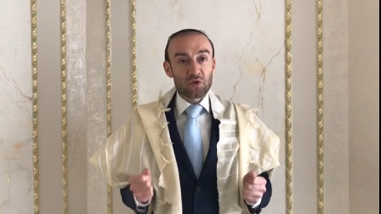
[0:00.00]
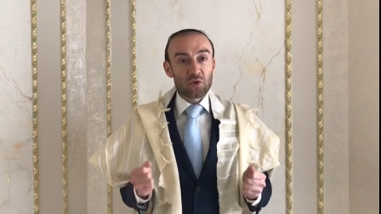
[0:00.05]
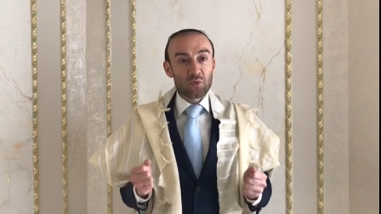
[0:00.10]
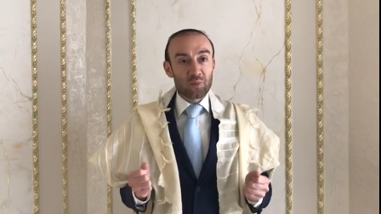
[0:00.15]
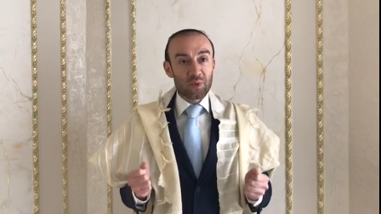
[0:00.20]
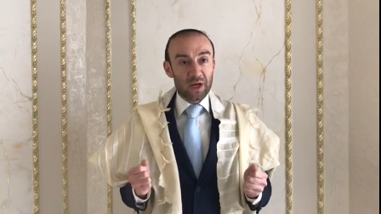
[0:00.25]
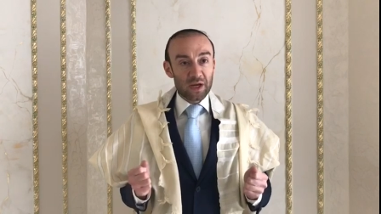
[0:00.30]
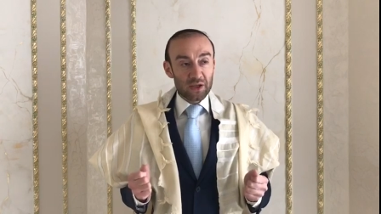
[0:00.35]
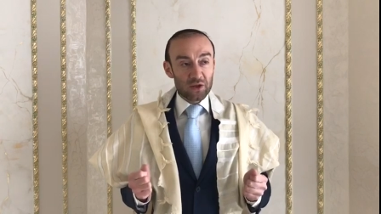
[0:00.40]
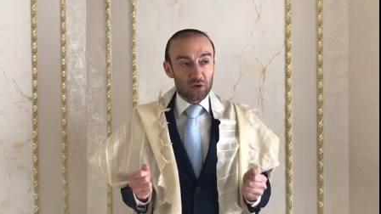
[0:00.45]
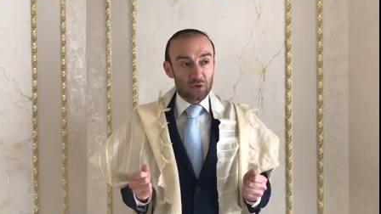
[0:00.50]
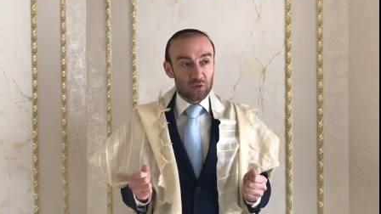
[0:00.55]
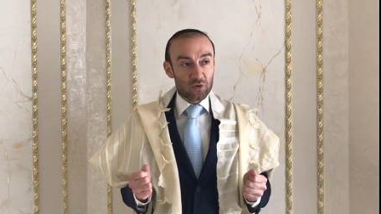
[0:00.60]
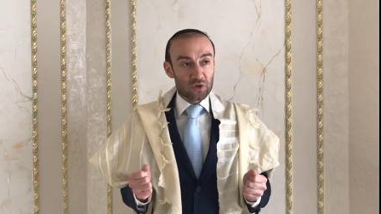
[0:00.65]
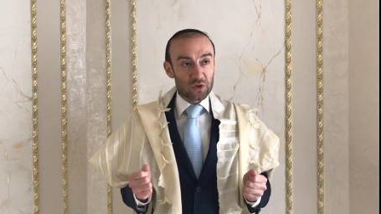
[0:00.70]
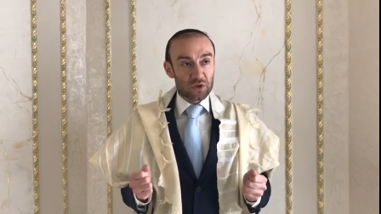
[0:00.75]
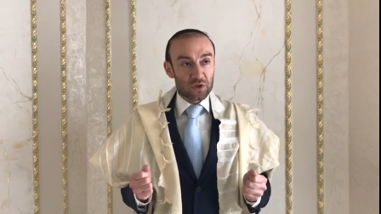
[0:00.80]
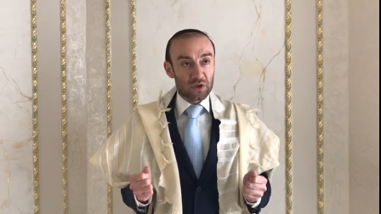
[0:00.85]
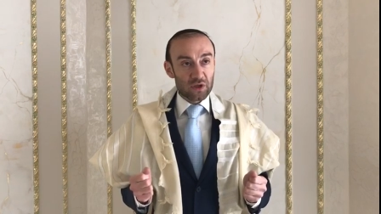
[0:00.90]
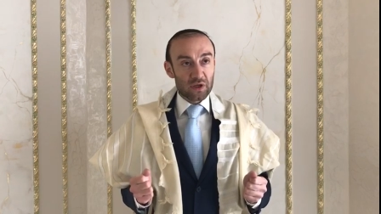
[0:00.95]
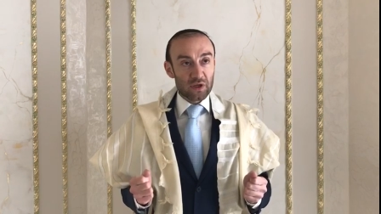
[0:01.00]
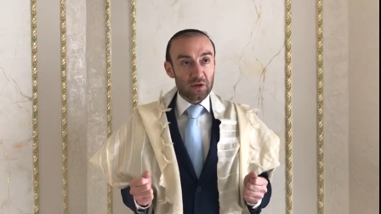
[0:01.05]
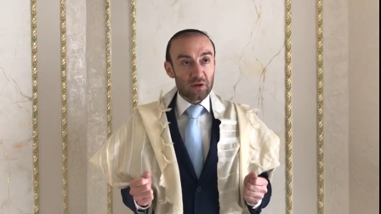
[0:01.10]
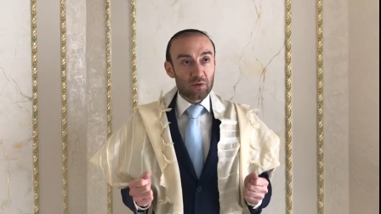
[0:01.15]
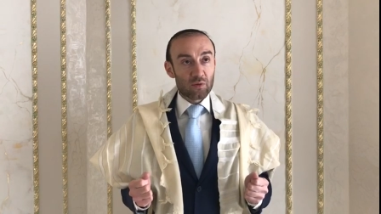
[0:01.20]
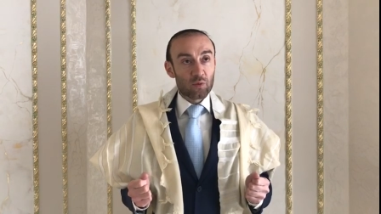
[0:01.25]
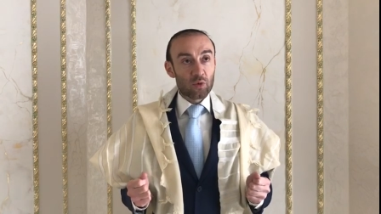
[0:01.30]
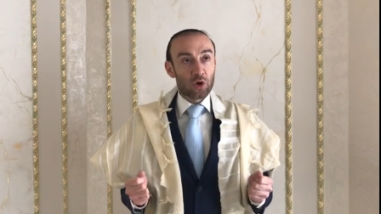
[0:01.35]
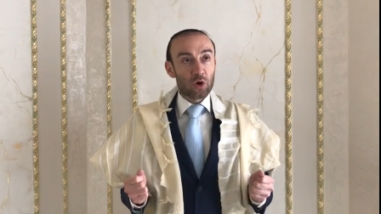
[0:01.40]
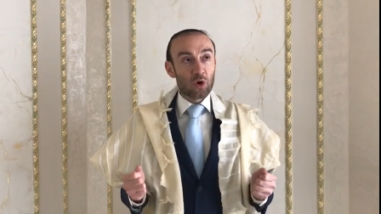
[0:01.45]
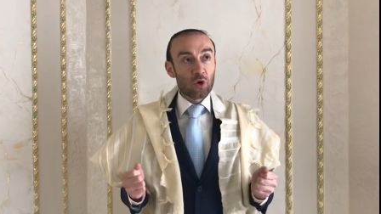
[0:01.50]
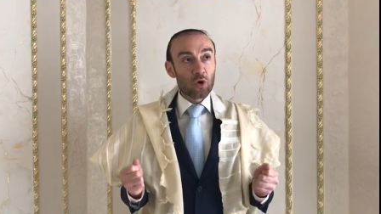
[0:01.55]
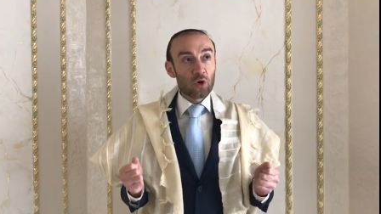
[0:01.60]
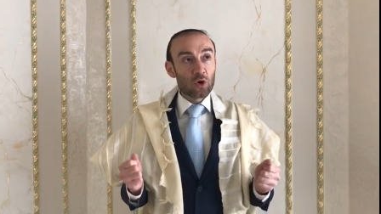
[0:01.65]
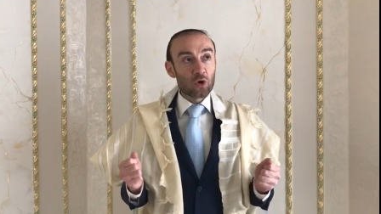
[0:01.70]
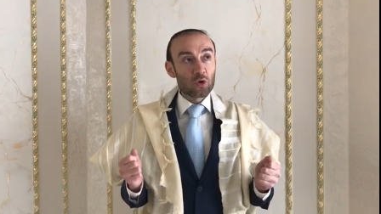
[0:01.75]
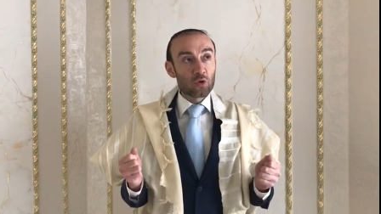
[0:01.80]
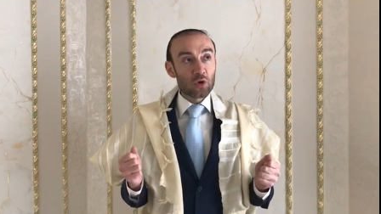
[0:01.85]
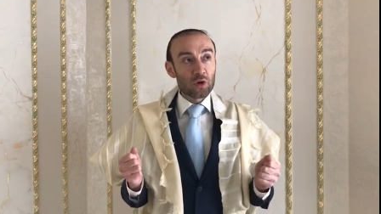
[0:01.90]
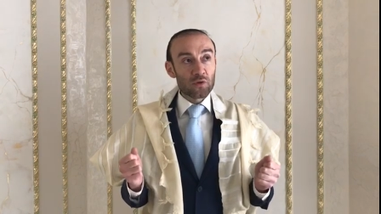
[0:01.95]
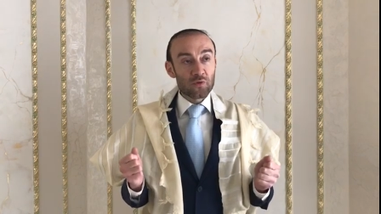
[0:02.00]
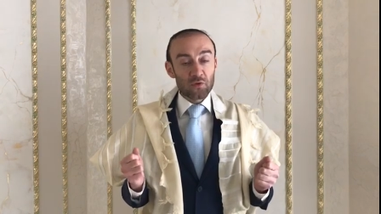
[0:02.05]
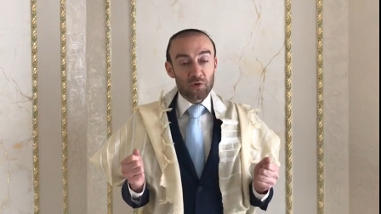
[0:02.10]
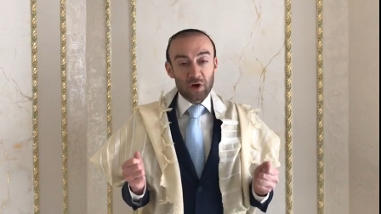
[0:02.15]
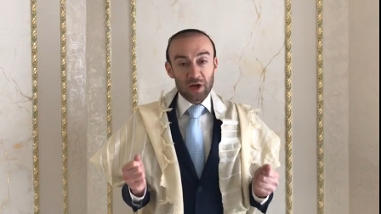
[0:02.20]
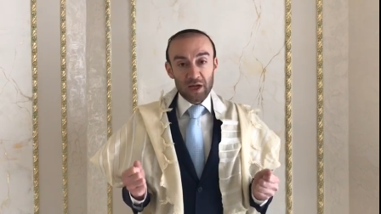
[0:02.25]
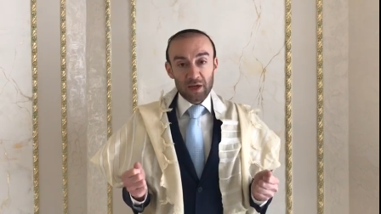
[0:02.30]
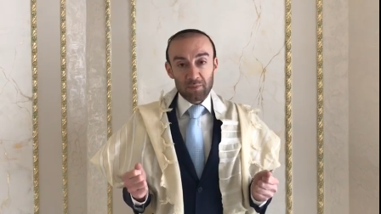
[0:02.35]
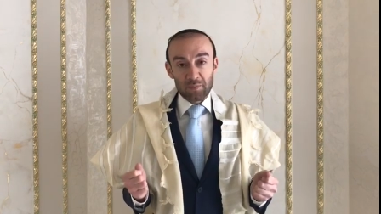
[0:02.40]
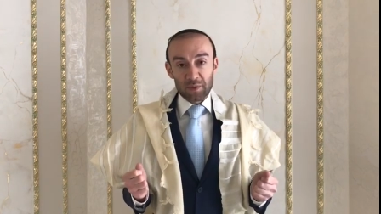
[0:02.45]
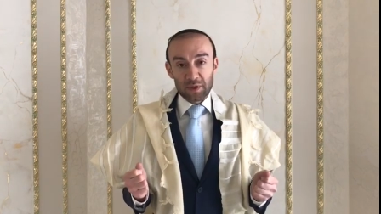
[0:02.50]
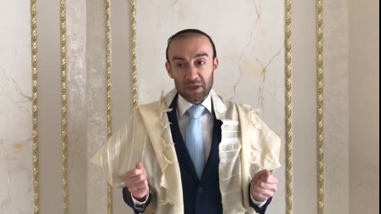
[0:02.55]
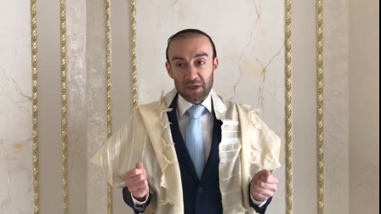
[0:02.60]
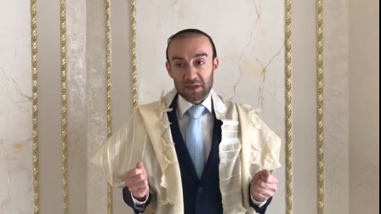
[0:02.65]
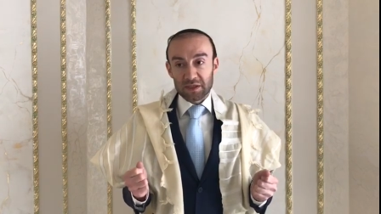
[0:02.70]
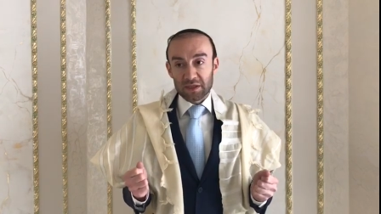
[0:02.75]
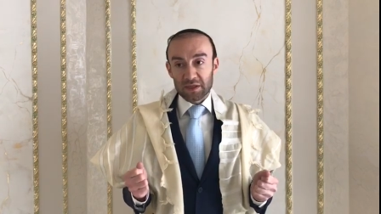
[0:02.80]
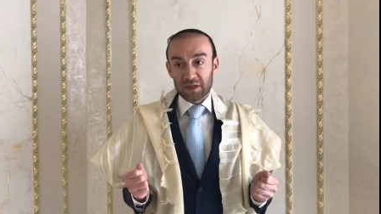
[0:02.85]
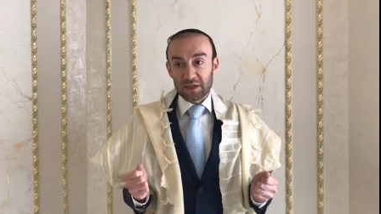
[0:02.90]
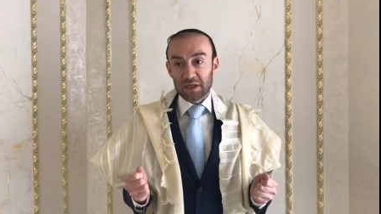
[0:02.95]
through bad news. We're all looking for happiness.